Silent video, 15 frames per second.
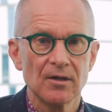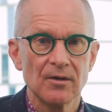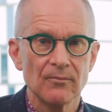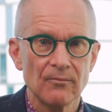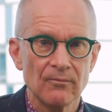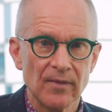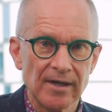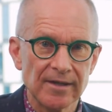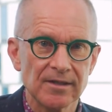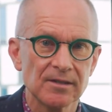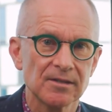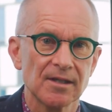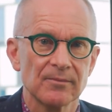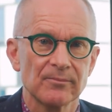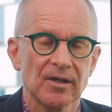making
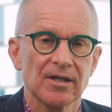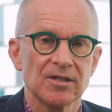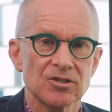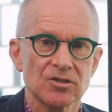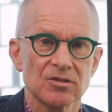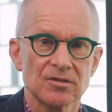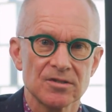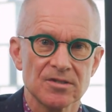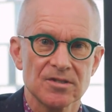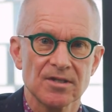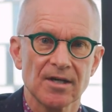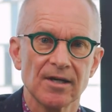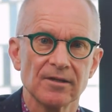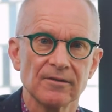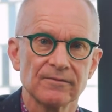that patient
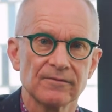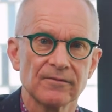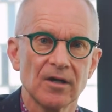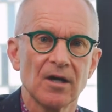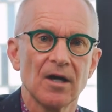safe,